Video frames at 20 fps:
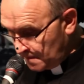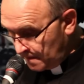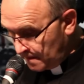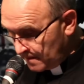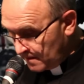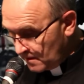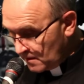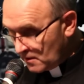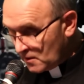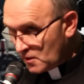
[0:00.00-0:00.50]

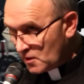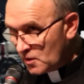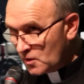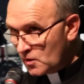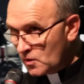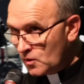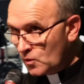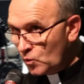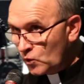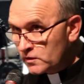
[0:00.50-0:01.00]
vial of
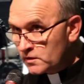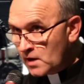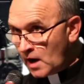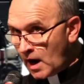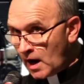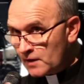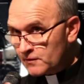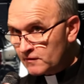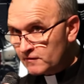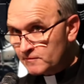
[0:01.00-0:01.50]
holy water
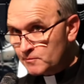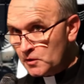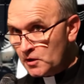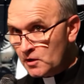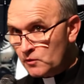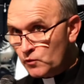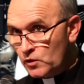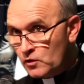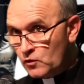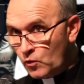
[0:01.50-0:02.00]
blessed by the
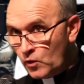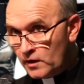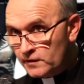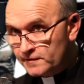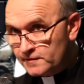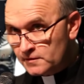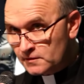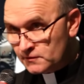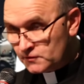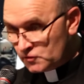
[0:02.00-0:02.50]
bishop
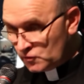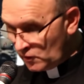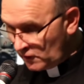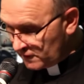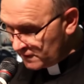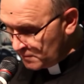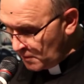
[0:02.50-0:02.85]
himself.